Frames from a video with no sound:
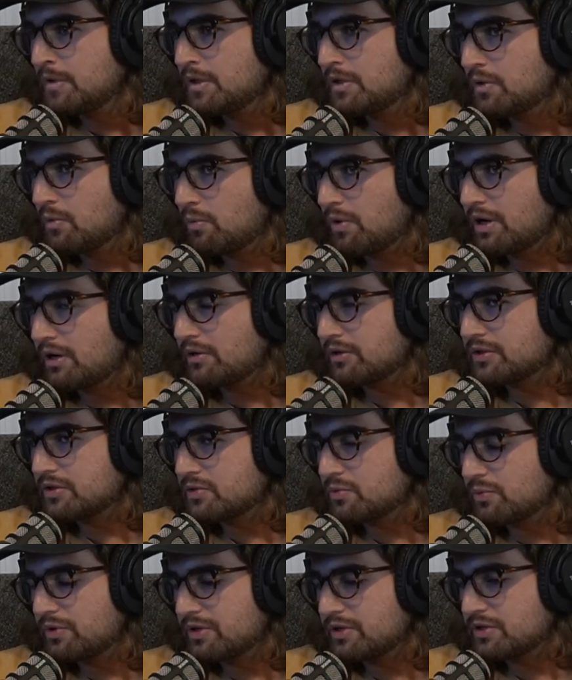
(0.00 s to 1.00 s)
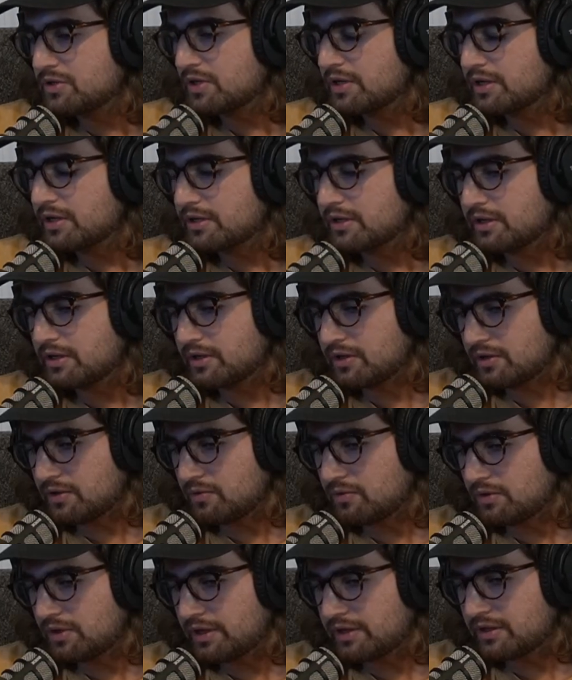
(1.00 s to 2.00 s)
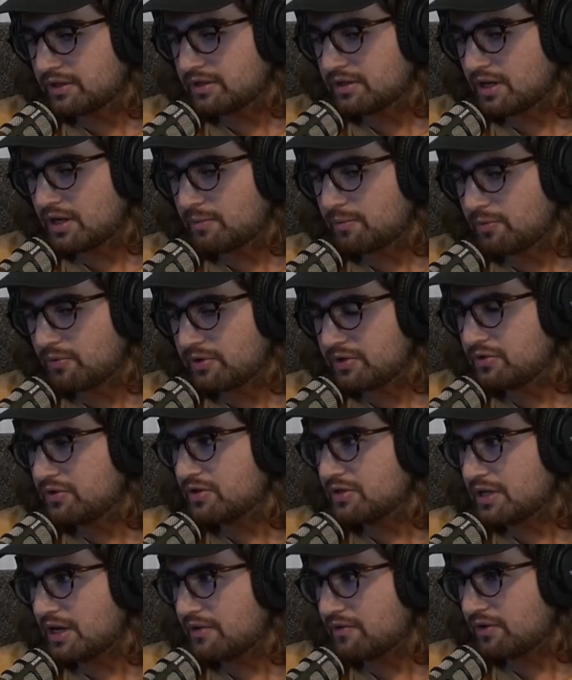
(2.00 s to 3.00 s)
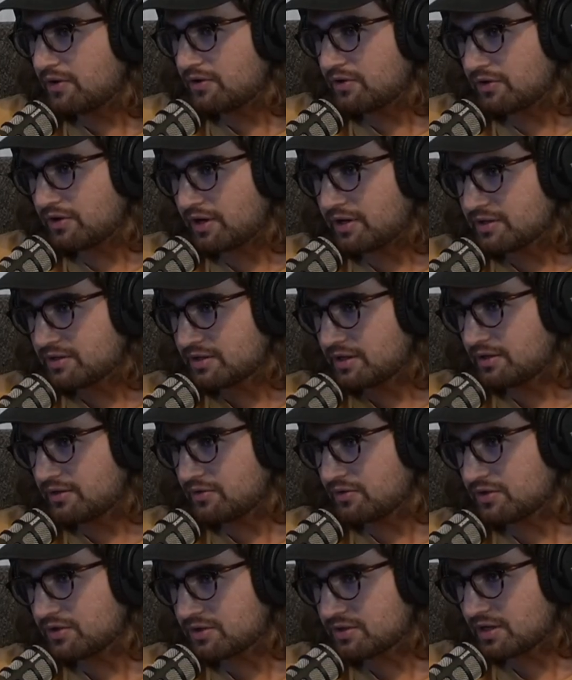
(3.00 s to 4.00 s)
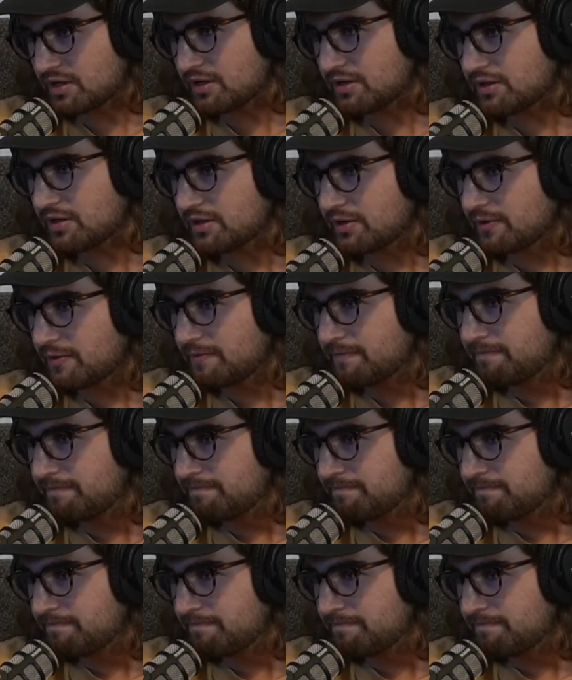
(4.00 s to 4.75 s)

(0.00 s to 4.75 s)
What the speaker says: The wireless one is like the type where you just have it on your nightstand, you just set it there.